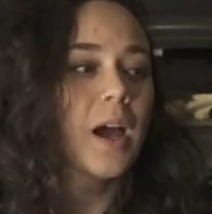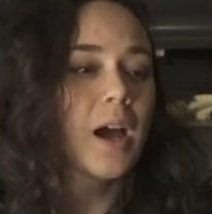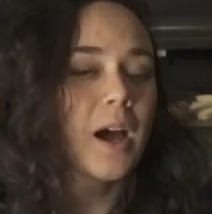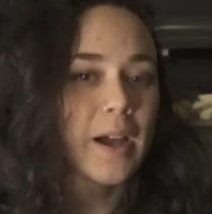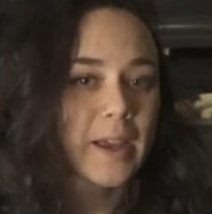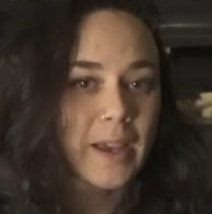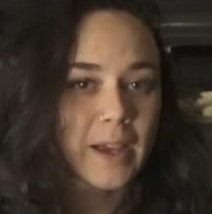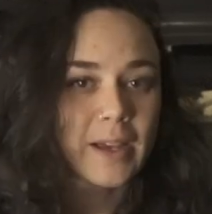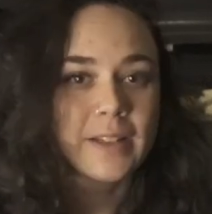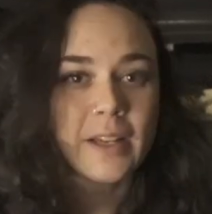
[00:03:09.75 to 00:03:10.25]

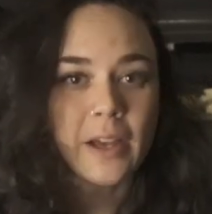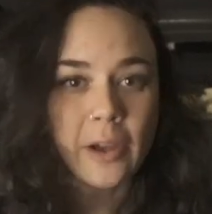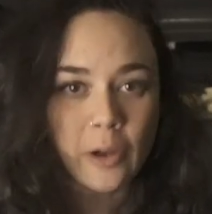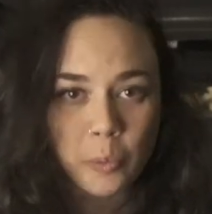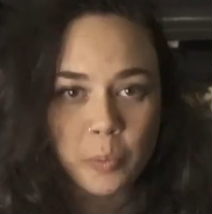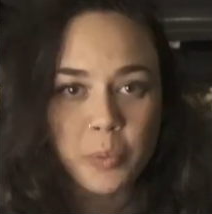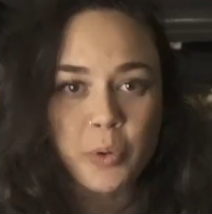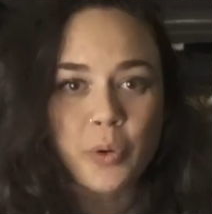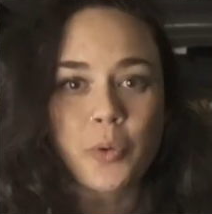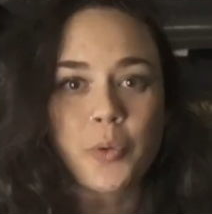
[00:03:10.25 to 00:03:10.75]
I had
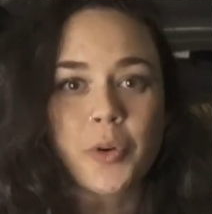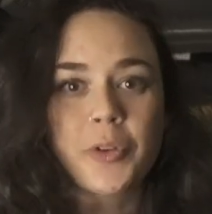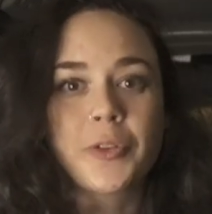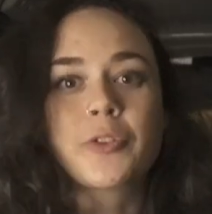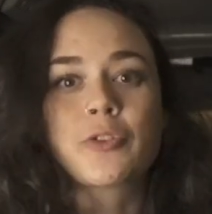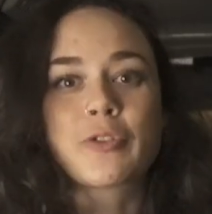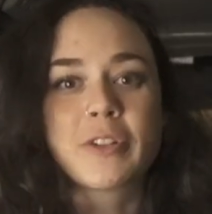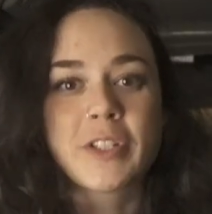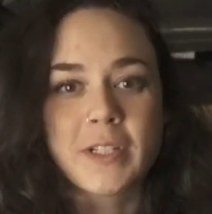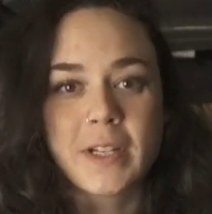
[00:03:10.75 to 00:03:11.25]
help with
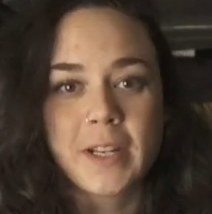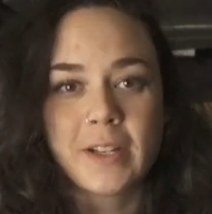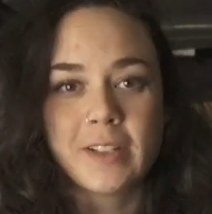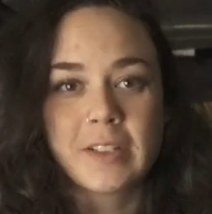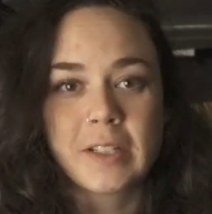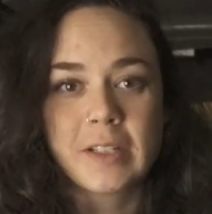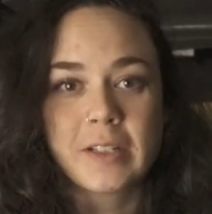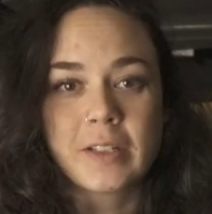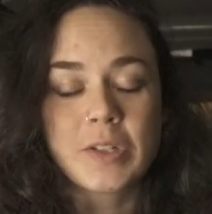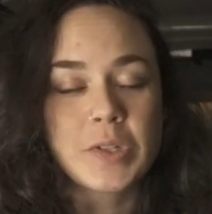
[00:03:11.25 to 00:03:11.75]

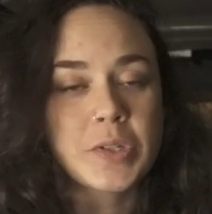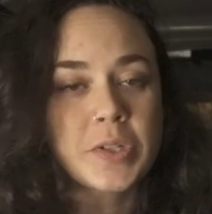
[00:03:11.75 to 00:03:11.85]
translating.